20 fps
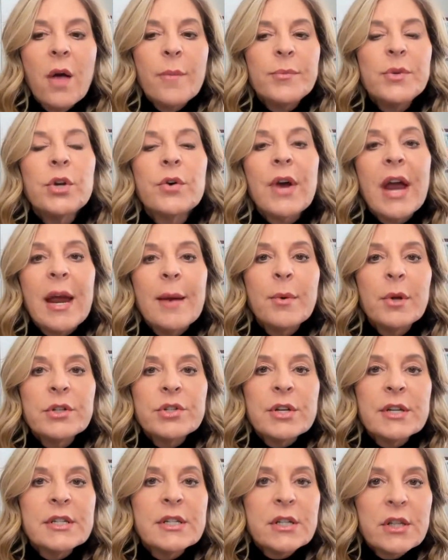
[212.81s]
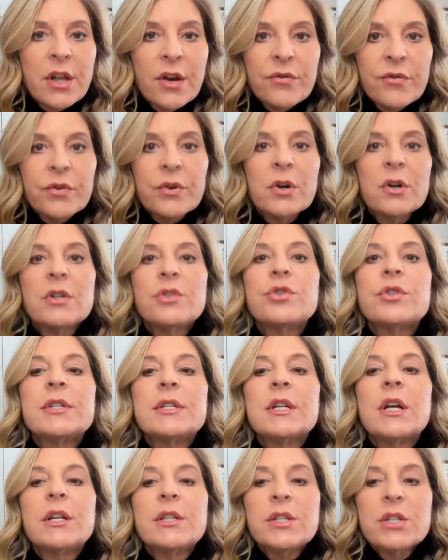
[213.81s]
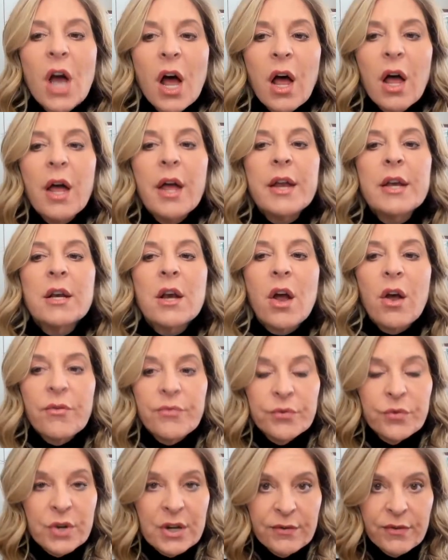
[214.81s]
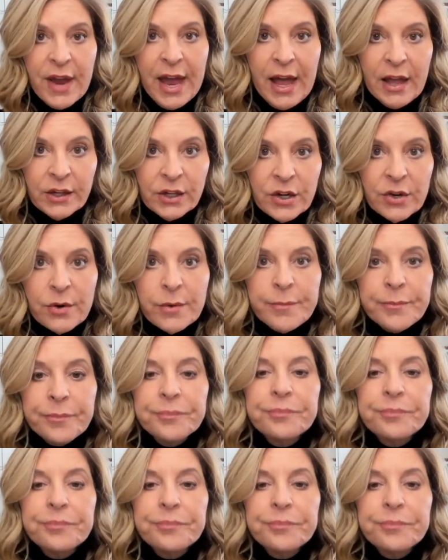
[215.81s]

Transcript: You're able to deliver just a ton of free value